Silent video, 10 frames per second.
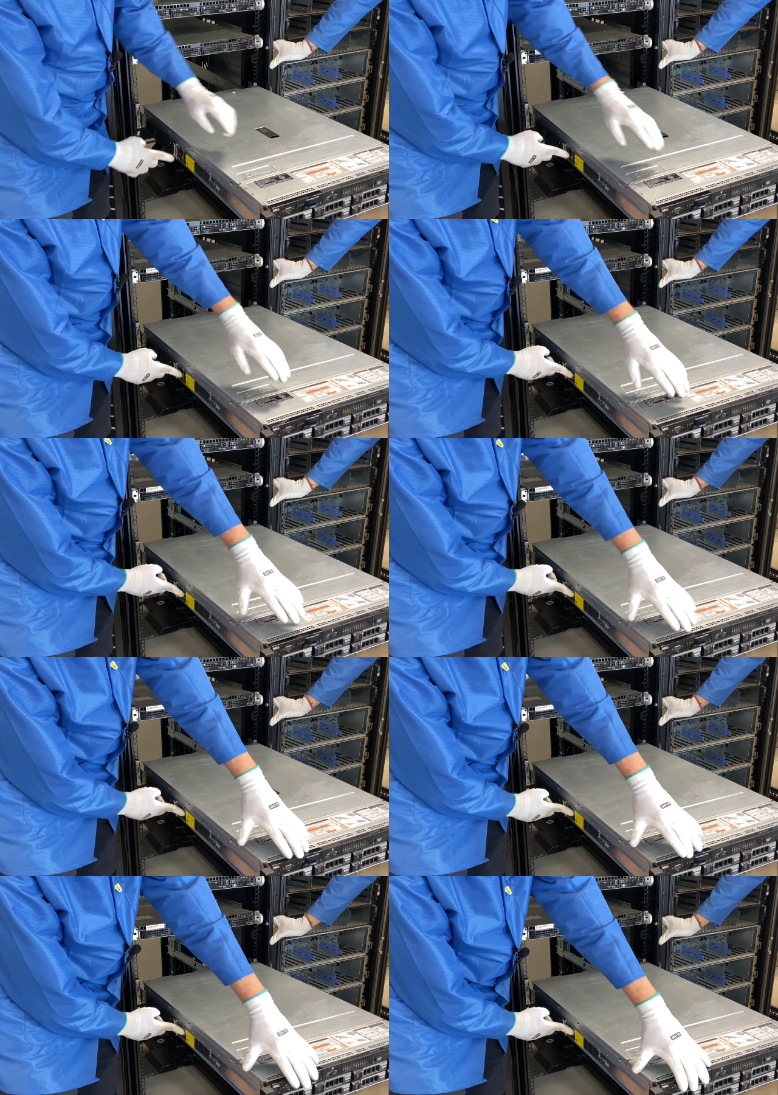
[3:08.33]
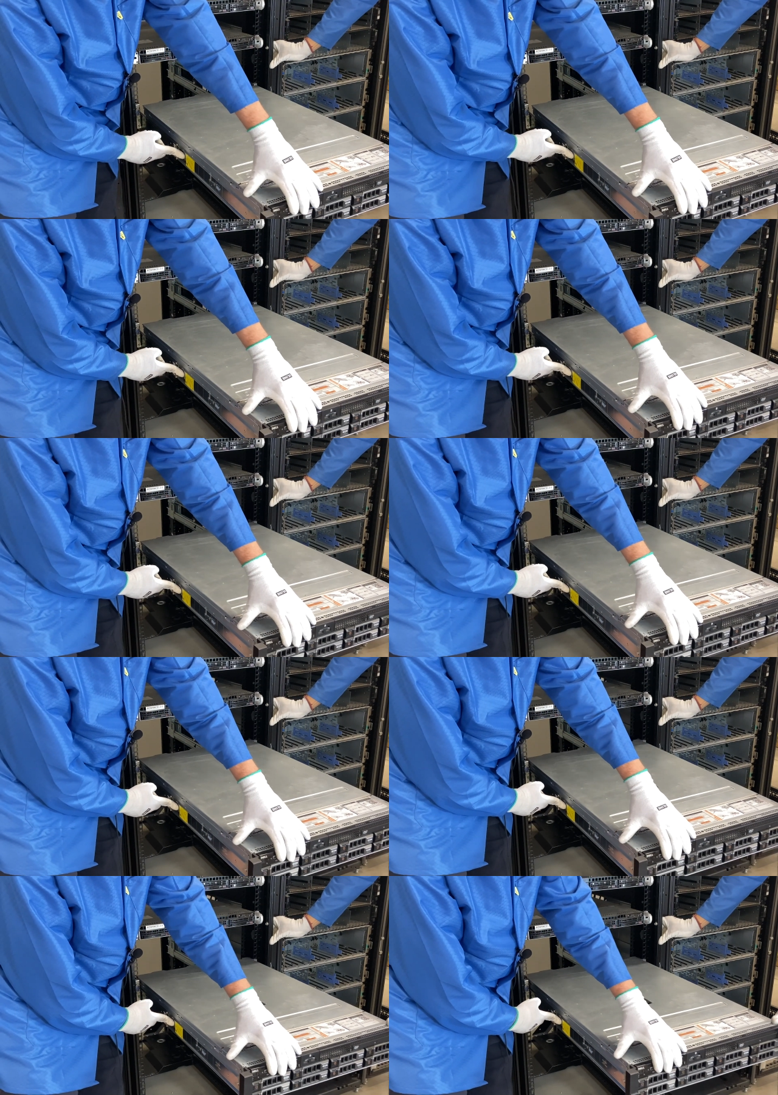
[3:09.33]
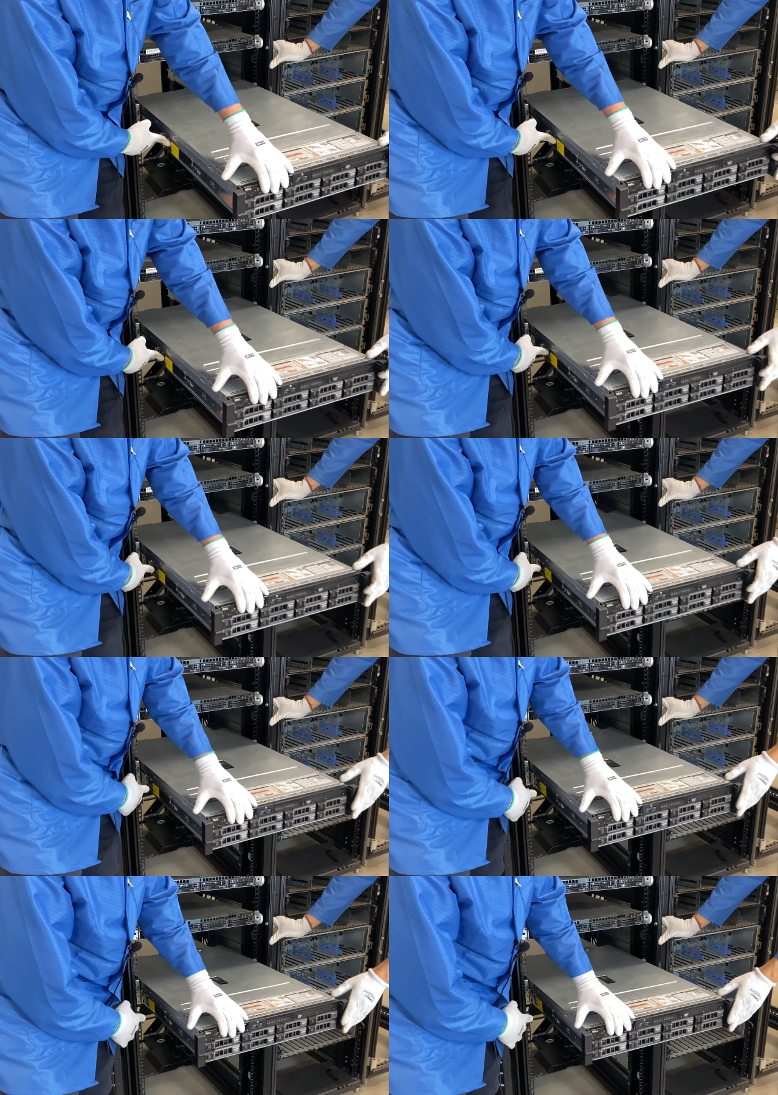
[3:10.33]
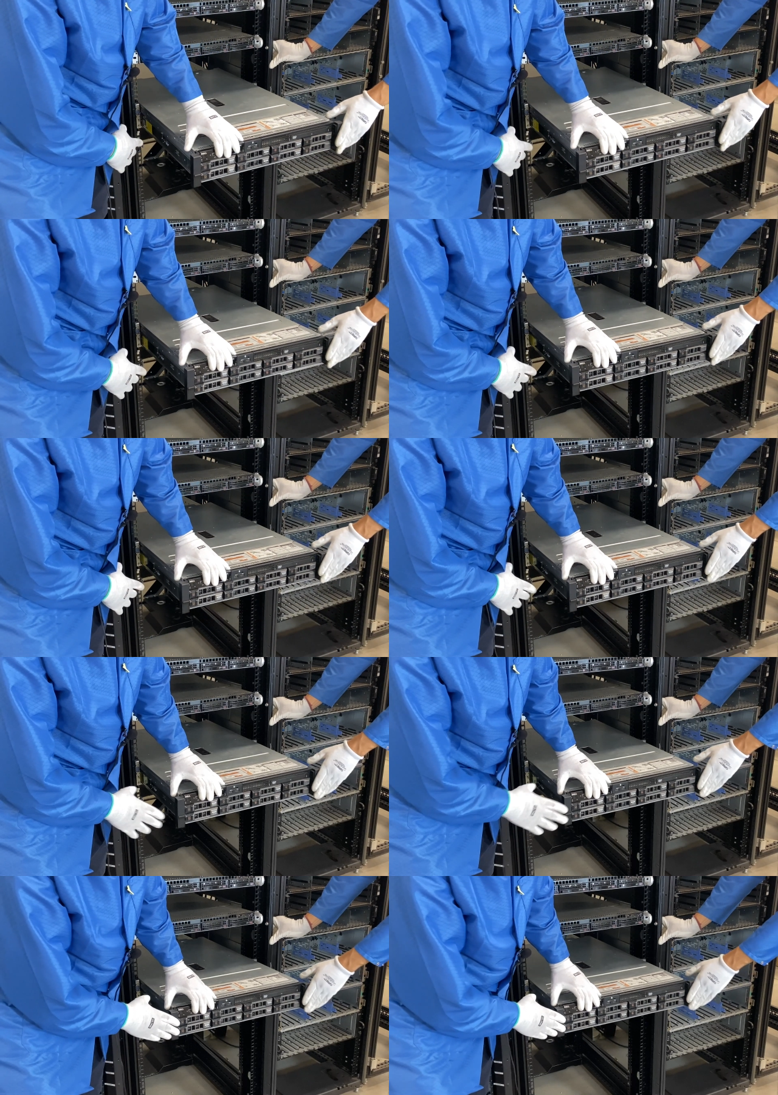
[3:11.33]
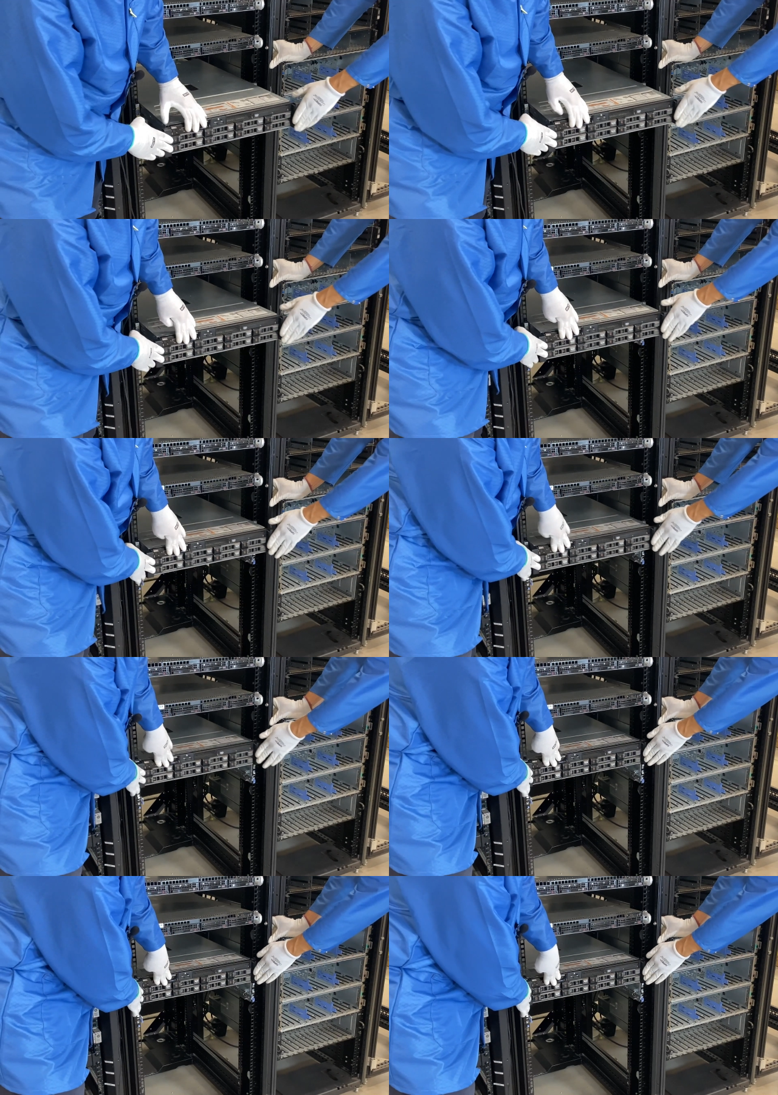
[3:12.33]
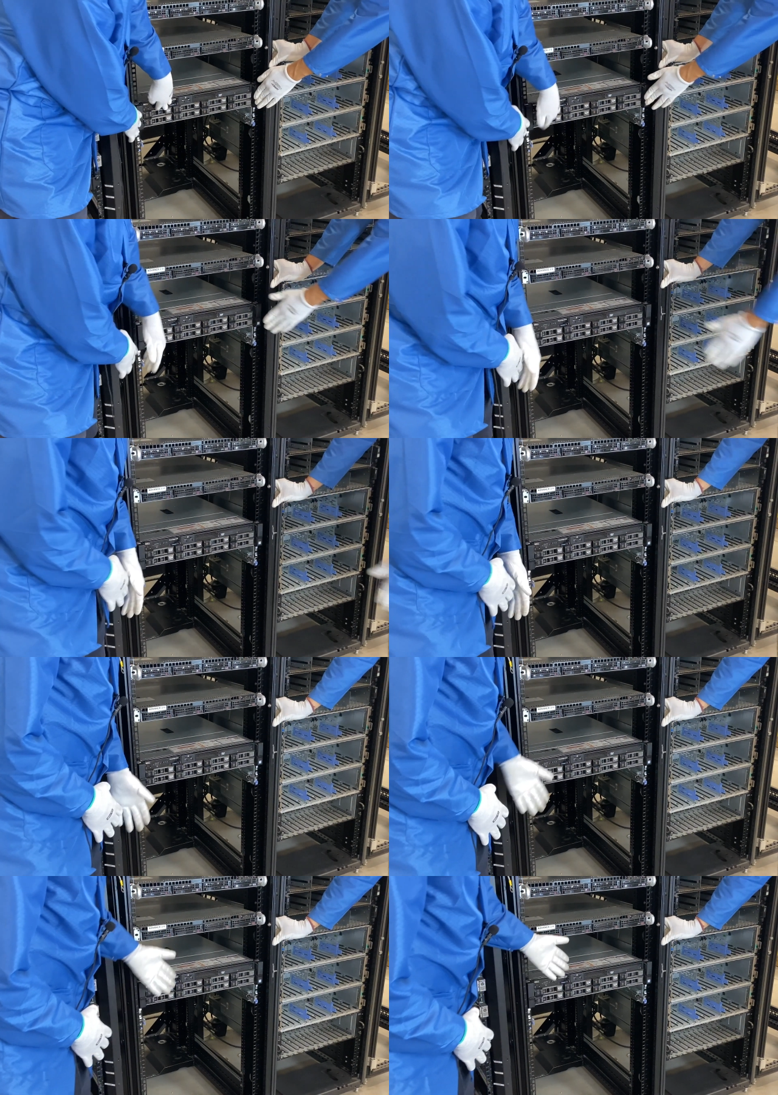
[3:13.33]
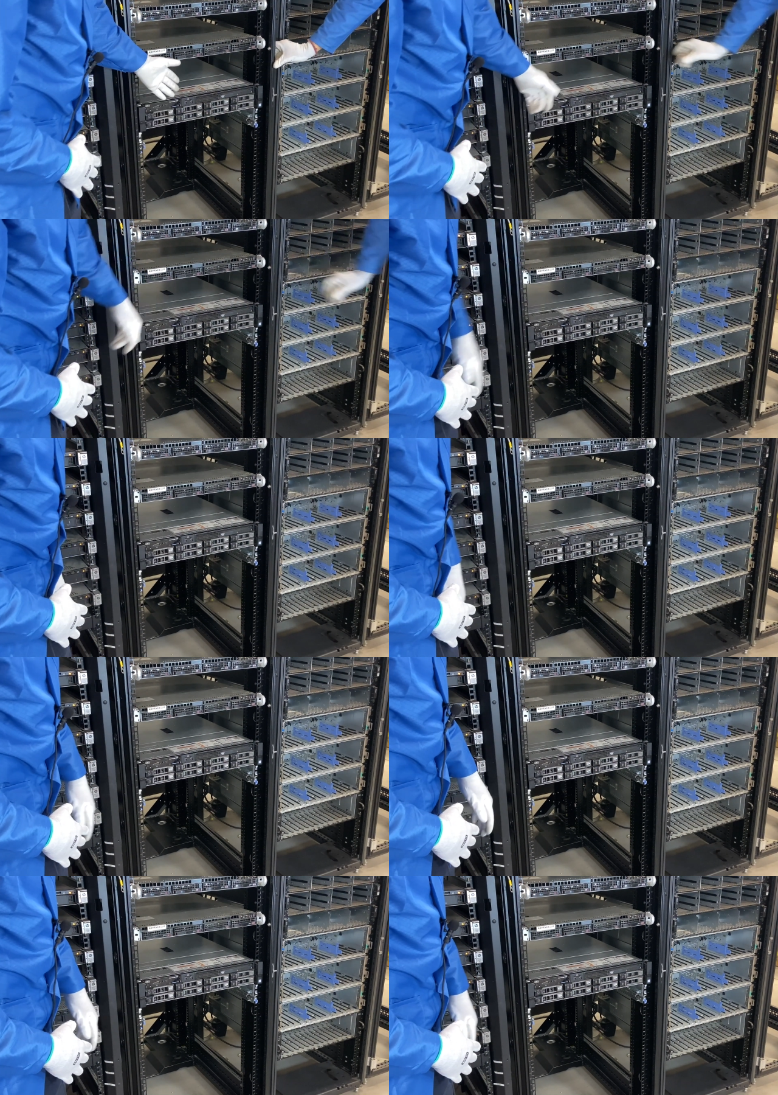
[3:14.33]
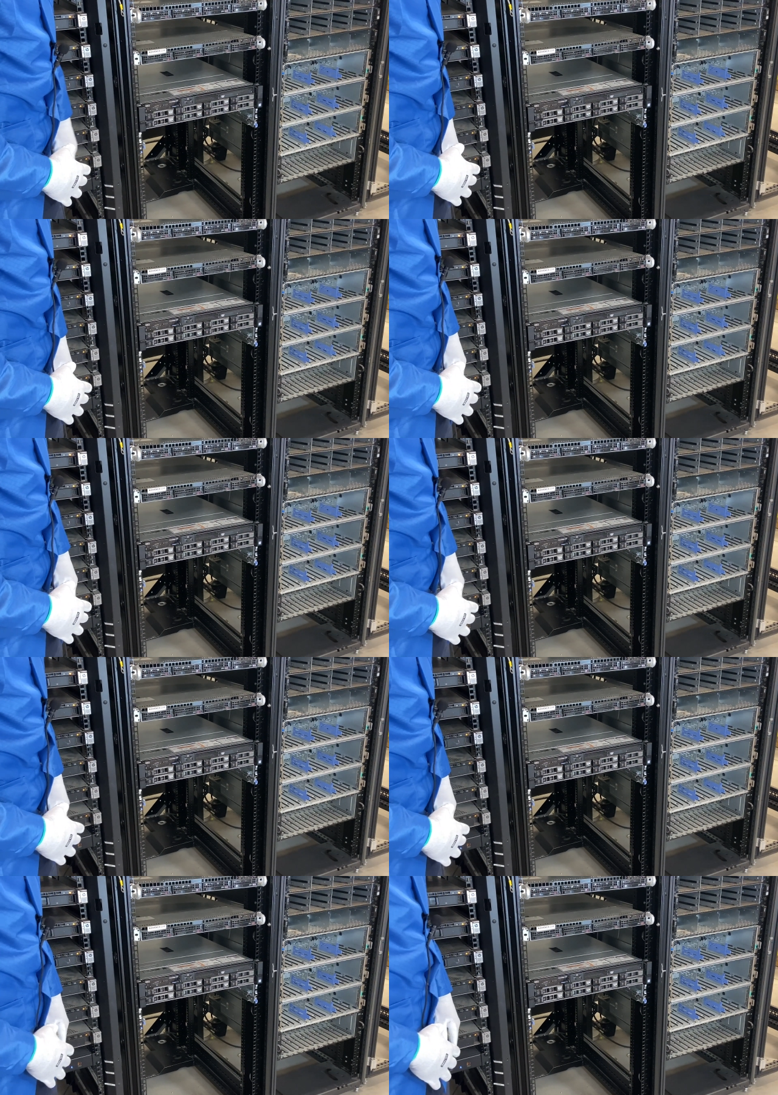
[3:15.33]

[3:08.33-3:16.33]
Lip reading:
[unreadable: no face in view]